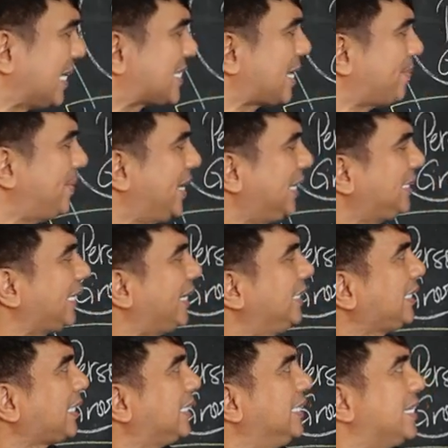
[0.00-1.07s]
At sabi
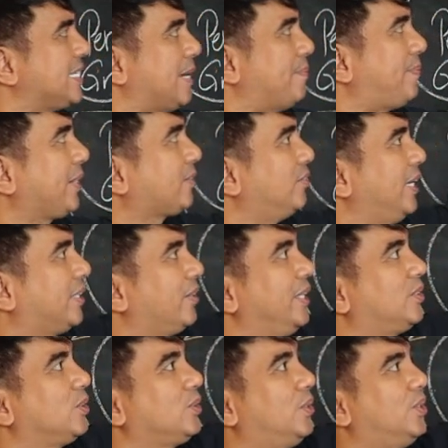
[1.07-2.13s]
natin, siyempre kung
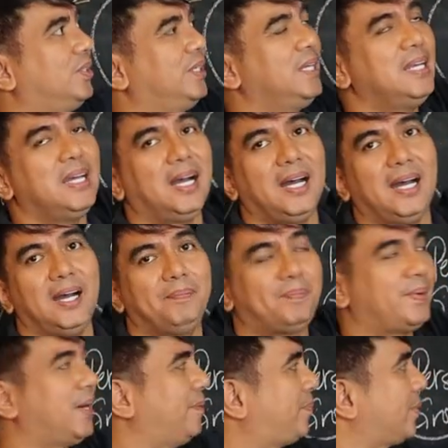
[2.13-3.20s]
ikaw ay totoong
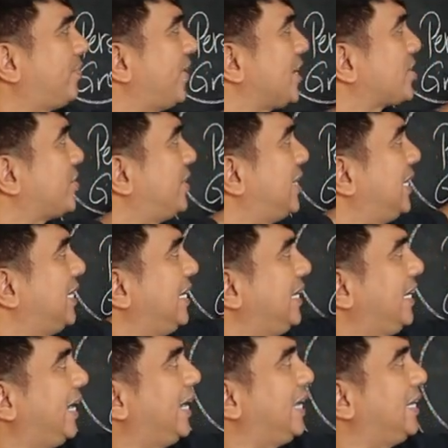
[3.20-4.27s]

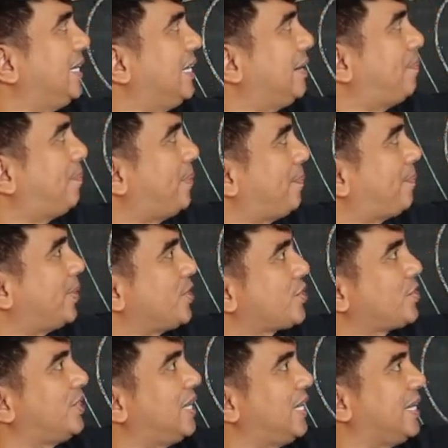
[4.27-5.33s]
professionally and
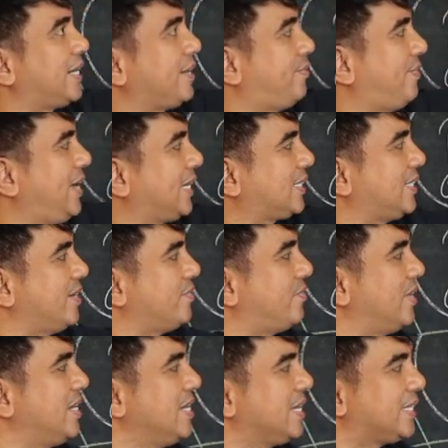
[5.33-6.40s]
personally
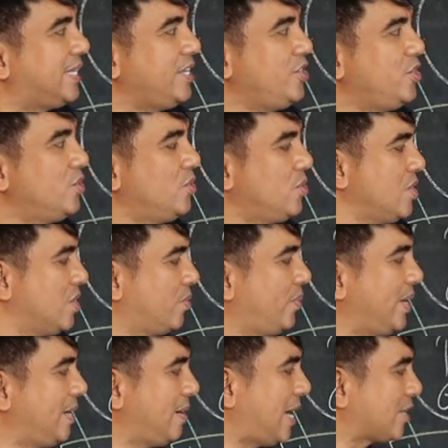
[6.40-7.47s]
reflective, then you
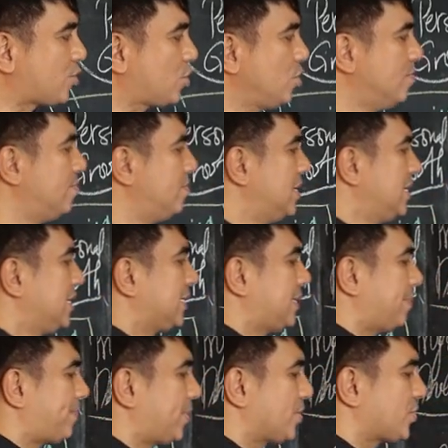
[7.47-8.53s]
will assume
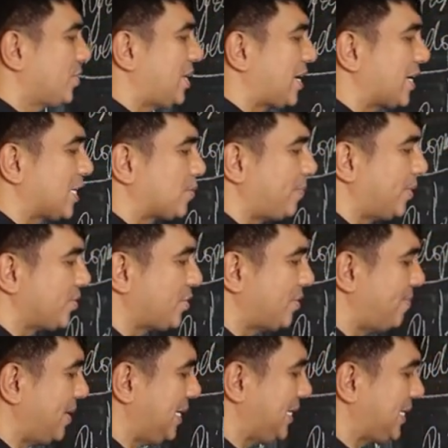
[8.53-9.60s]
the personal
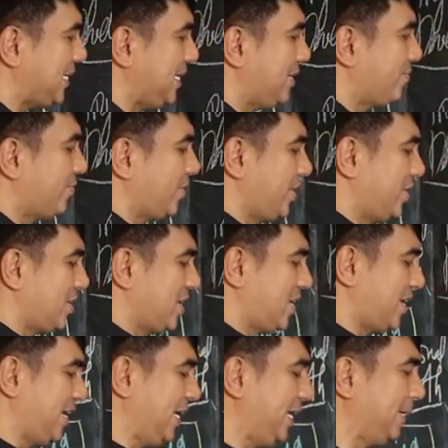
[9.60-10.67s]
responsibility for your
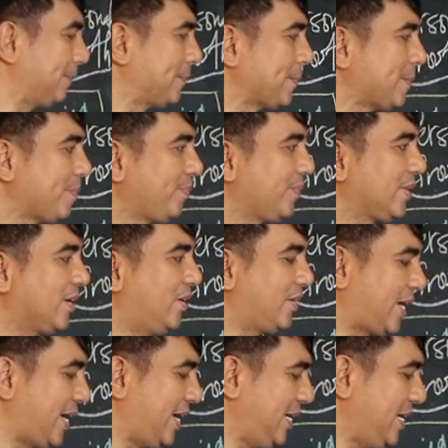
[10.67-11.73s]
learning.
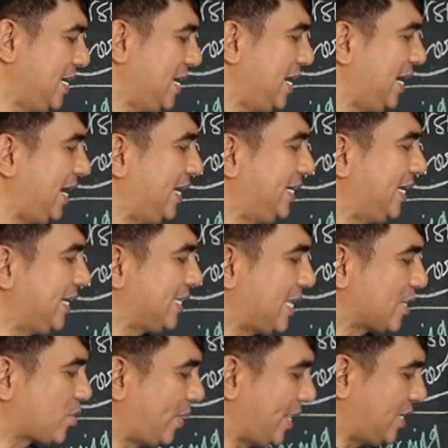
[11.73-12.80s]
Okay? And
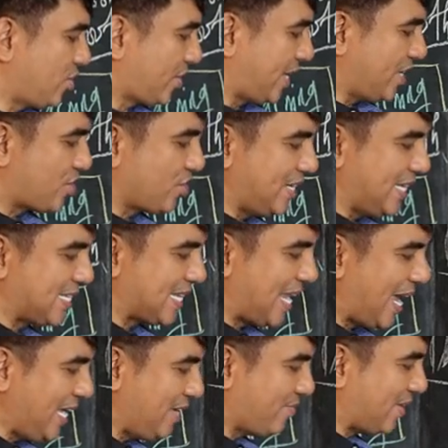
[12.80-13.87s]
that's why education is
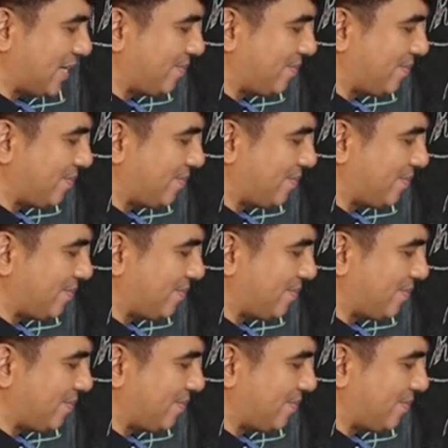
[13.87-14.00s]
life.